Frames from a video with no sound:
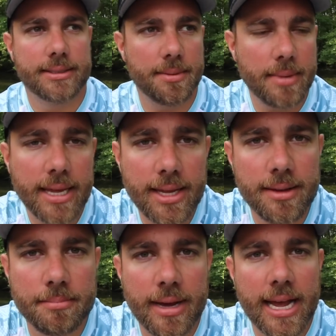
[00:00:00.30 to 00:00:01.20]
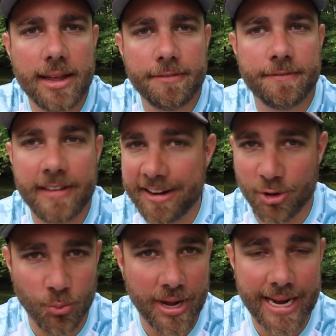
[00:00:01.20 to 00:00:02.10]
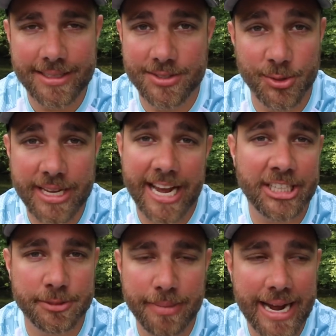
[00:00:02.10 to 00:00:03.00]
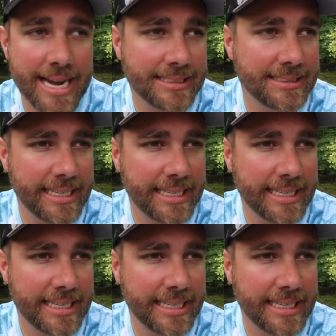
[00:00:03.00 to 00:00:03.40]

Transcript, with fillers: To me, my favorite way to catch bass